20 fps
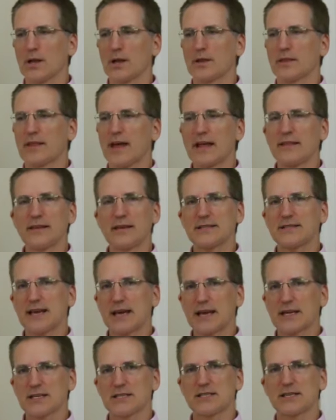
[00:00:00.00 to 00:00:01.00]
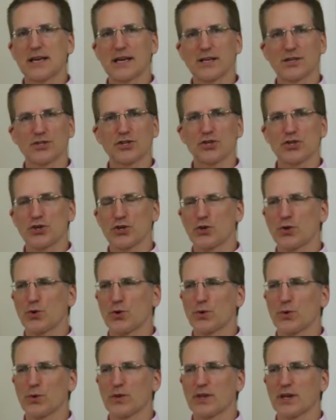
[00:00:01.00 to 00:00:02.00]
Then they take us
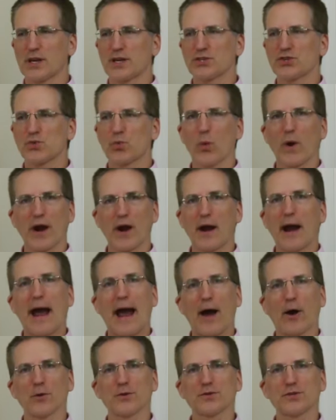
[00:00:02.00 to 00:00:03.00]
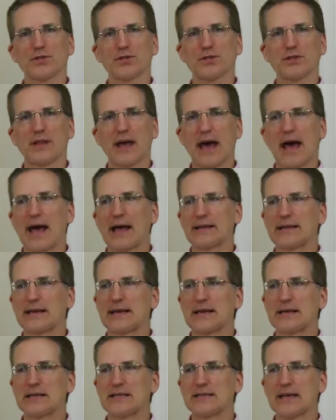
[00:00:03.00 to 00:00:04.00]
into this warehouse that
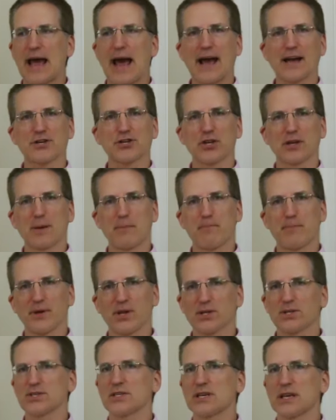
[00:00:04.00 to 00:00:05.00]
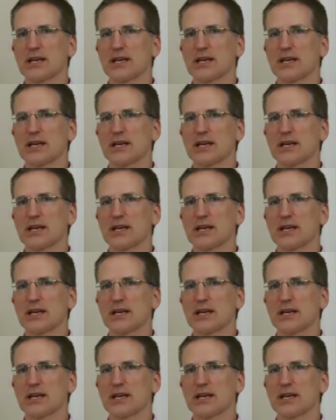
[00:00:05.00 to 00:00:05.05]
is actually built